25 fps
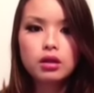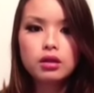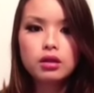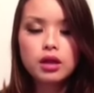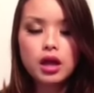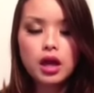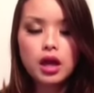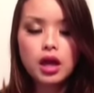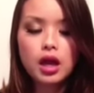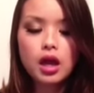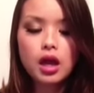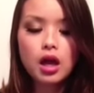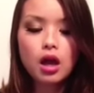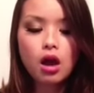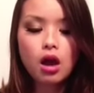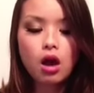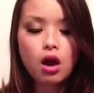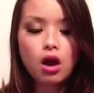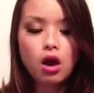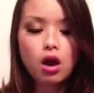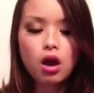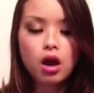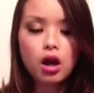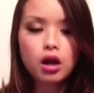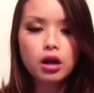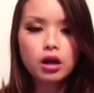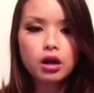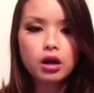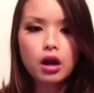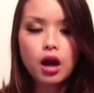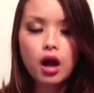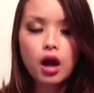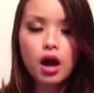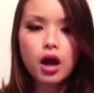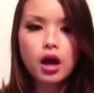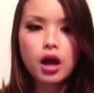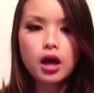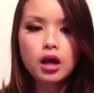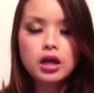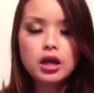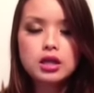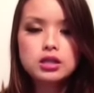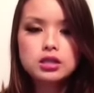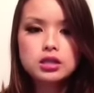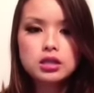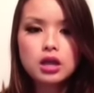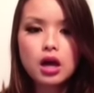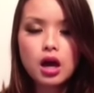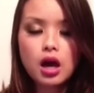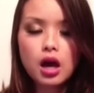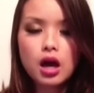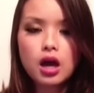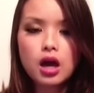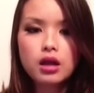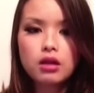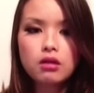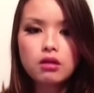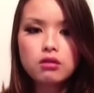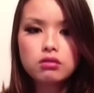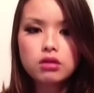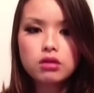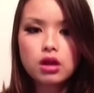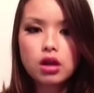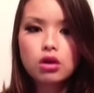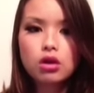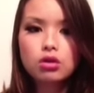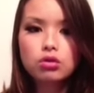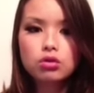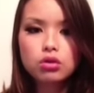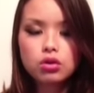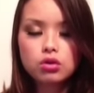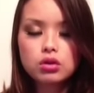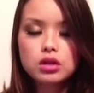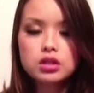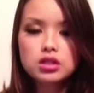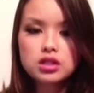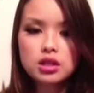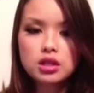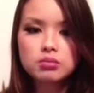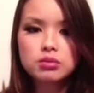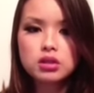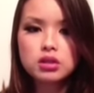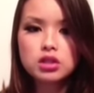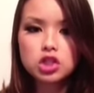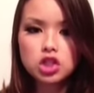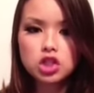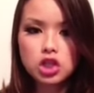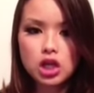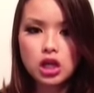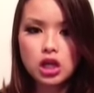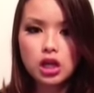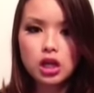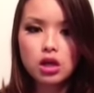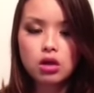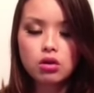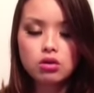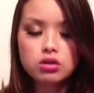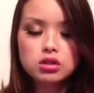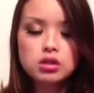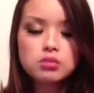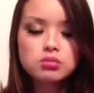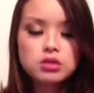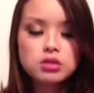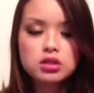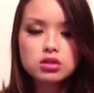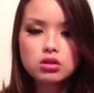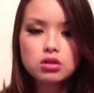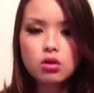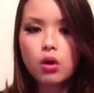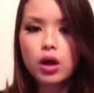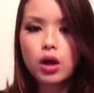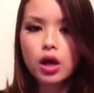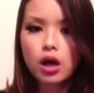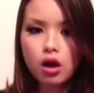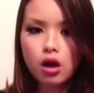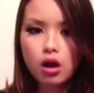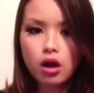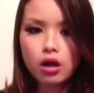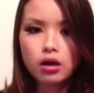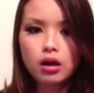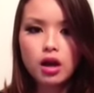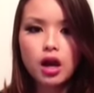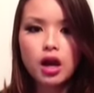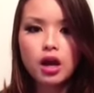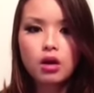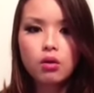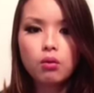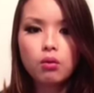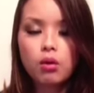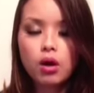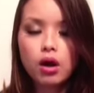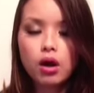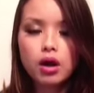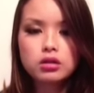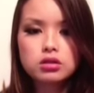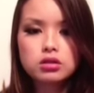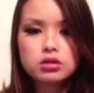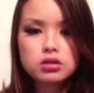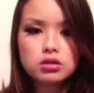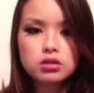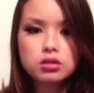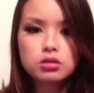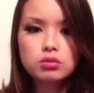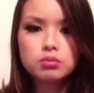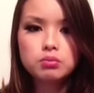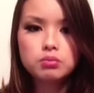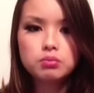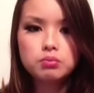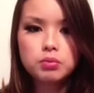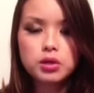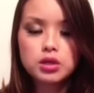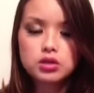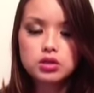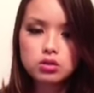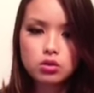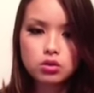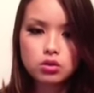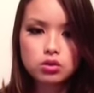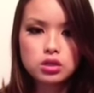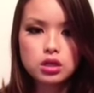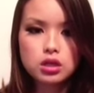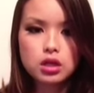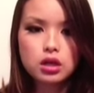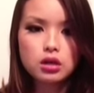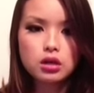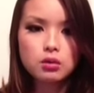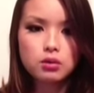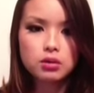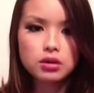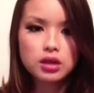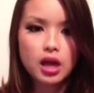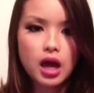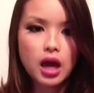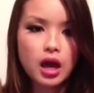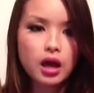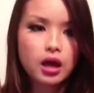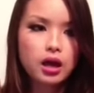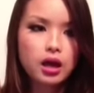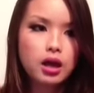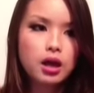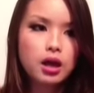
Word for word: they are not it's not they're doing something shady or something's going on i don't want to be associated with that